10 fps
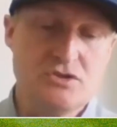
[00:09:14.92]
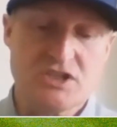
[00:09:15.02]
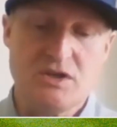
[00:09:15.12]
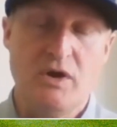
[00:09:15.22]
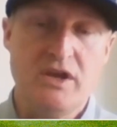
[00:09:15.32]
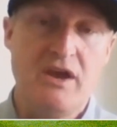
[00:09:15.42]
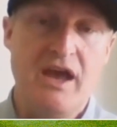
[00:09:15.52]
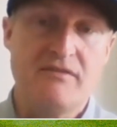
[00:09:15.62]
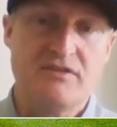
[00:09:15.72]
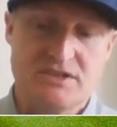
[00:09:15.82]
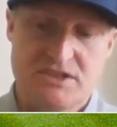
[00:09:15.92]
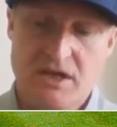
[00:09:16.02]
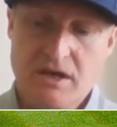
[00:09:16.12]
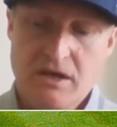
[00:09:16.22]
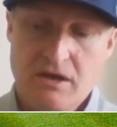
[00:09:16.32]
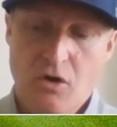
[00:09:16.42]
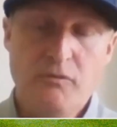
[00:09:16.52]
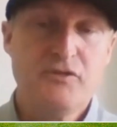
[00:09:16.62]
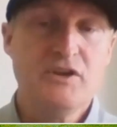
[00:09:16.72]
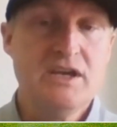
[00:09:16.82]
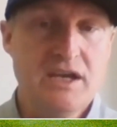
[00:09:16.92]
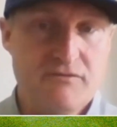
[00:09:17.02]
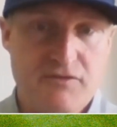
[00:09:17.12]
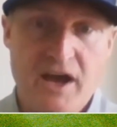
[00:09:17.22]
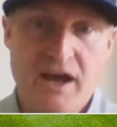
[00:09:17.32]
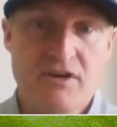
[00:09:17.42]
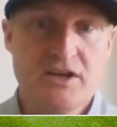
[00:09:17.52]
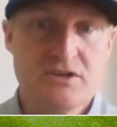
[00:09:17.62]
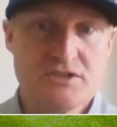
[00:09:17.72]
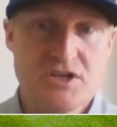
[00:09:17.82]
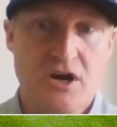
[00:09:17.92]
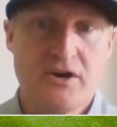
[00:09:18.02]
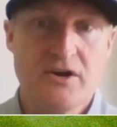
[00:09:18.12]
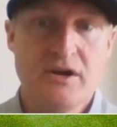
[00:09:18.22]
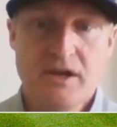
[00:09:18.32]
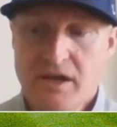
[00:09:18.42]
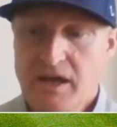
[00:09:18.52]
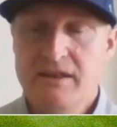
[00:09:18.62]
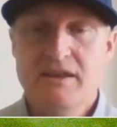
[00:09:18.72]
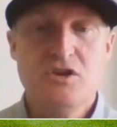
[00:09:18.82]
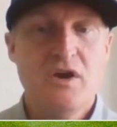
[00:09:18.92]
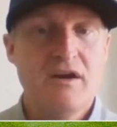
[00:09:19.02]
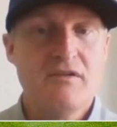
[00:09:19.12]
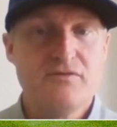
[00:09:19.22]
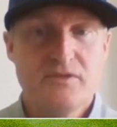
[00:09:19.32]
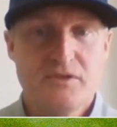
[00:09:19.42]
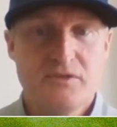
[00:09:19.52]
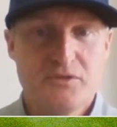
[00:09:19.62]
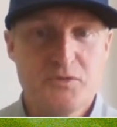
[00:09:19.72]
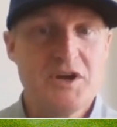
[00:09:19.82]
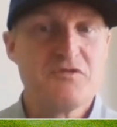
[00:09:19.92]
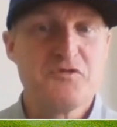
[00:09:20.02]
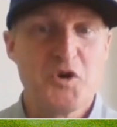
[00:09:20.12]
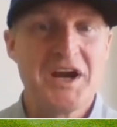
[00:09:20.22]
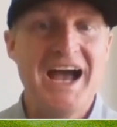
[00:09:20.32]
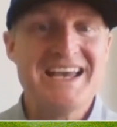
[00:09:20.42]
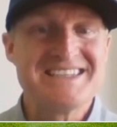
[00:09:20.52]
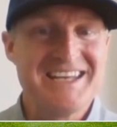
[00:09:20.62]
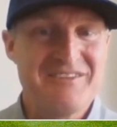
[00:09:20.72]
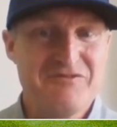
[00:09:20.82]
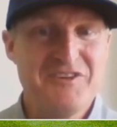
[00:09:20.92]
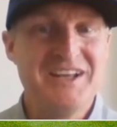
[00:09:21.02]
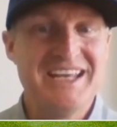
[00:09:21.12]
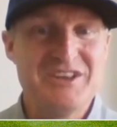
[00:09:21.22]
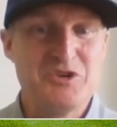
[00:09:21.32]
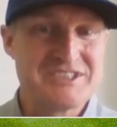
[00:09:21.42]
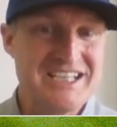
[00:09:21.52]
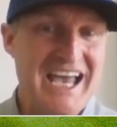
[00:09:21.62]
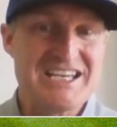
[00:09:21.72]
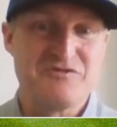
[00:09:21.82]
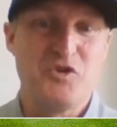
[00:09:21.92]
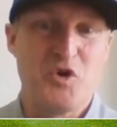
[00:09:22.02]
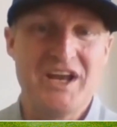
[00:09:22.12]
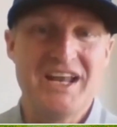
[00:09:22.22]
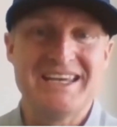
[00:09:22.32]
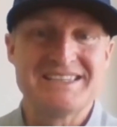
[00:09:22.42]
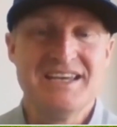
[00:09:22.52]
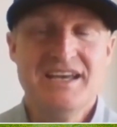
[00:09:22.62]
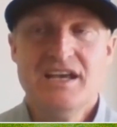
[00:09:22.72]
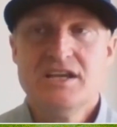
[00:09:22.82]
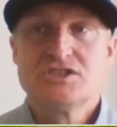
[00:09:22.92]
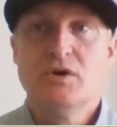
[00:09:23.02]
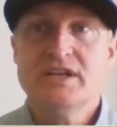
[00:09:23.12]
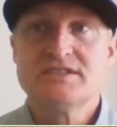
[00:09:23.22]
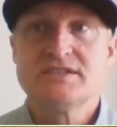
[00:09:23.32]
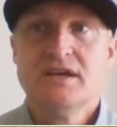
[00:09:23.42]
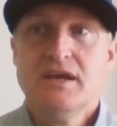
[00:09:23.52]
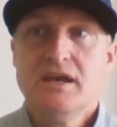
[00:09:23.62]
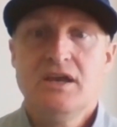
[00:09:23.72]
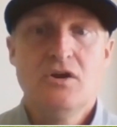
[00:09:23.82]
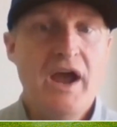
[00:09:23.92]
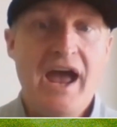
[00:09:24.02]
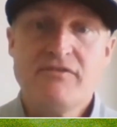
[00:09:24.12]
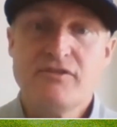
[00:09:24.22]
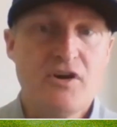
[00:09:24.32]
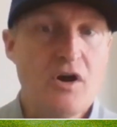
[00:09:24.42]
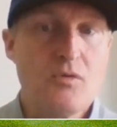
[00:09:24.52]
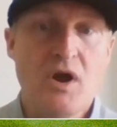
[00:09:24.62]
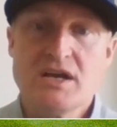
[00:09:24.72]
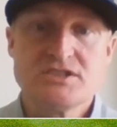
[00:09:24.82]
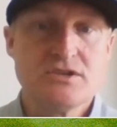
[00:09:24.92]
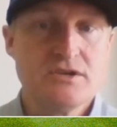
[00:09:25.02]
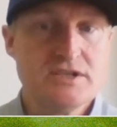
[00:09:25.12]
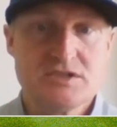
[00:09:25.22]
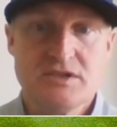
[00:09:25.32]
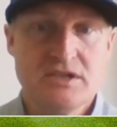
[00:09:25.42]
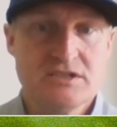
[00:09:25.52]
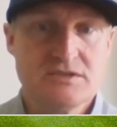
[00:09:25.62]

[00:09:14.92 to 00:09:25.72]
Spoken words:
usually what you have is hopefully you get 5 out of your starter, and then you have 3 or 4 guys that fill in those last 4 innings. So it's, half of our roster is